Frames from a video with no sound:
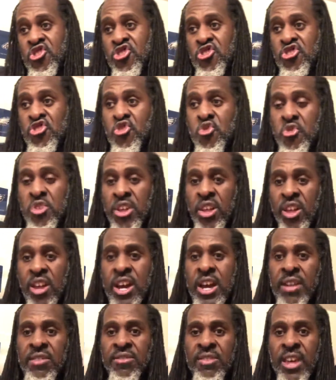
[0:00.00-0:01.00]
you in
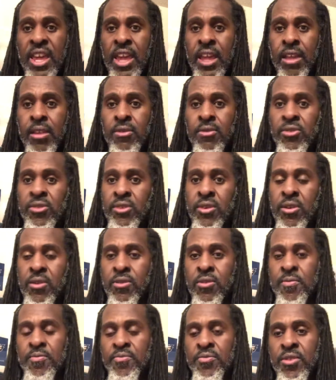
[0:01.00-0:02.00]
contact, and
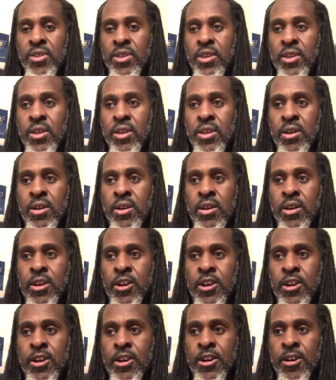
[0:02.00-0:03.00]
so
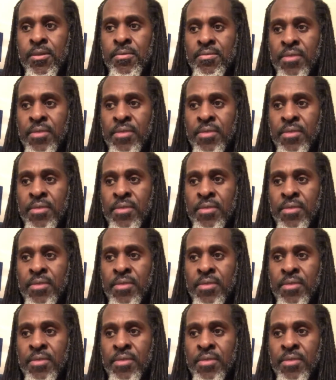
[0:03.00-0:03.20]
um,